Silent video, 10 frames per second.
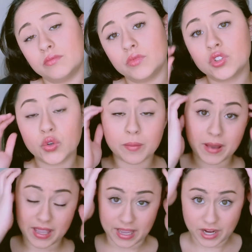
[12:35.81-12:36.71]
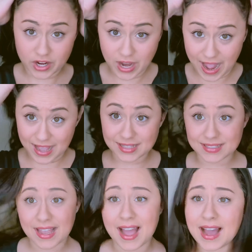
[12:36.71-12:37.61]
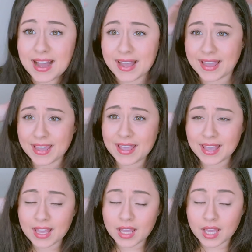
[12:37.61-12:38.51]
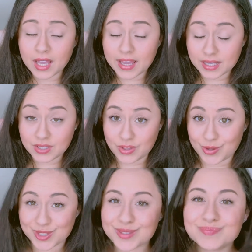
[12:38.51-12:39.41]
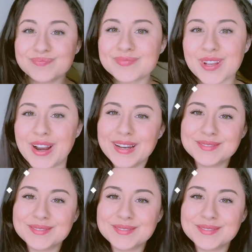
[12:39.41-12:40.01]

doing my hair as I answer those. All right.